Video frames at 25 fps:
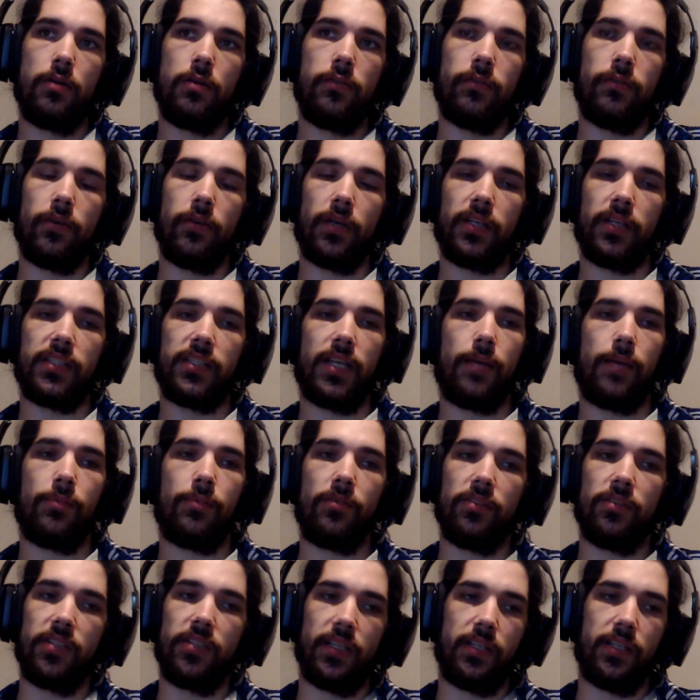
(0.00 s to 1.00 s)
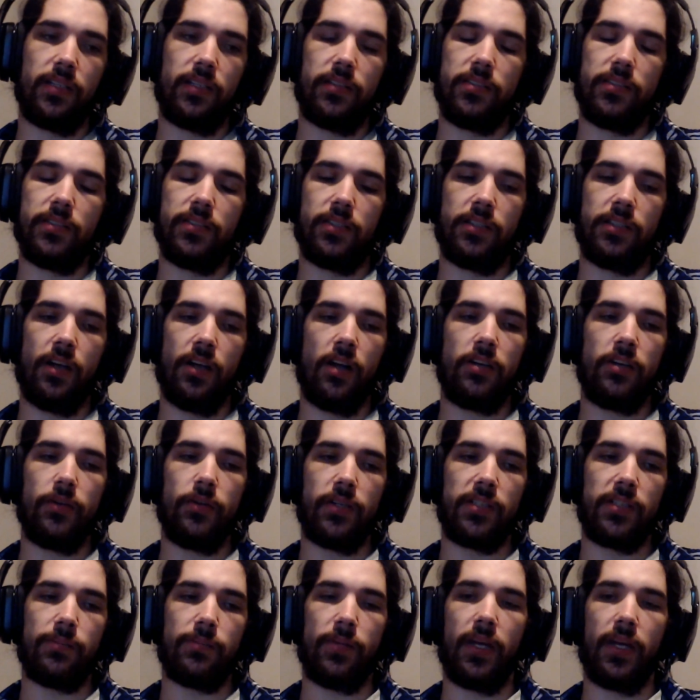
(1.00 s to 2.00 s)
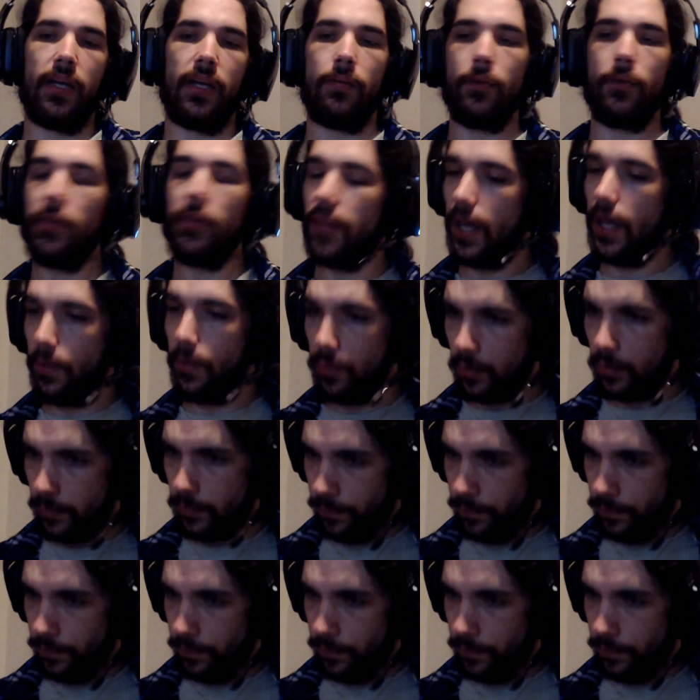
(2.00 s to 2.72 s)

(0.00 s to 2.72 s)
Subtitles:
For an example, it's hard to explain about that one.